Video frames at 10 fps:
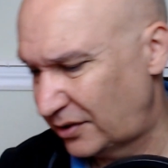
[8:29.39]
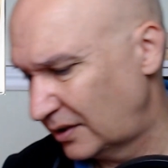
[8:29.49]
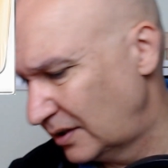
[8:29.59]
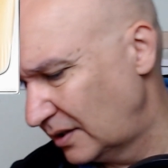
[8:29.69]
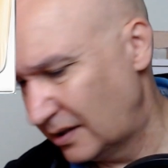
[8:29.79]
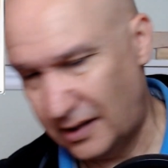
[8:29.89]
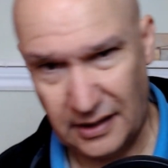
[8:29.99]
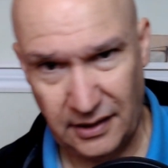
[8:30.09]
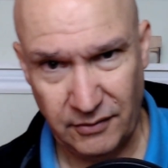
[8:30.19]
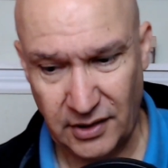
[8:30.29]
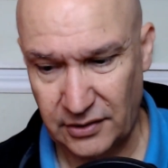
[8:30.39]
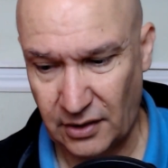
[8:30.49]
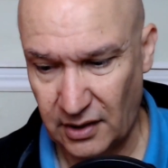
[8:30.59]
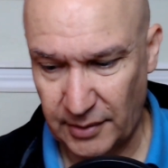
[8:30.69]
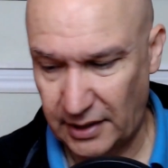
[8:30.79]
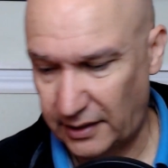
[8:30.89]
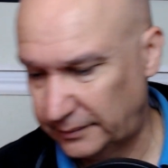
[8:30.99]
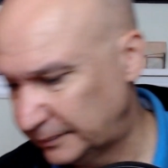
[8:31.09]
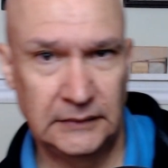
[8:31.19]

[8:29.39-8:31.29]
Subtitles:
I don't even want to talk about it.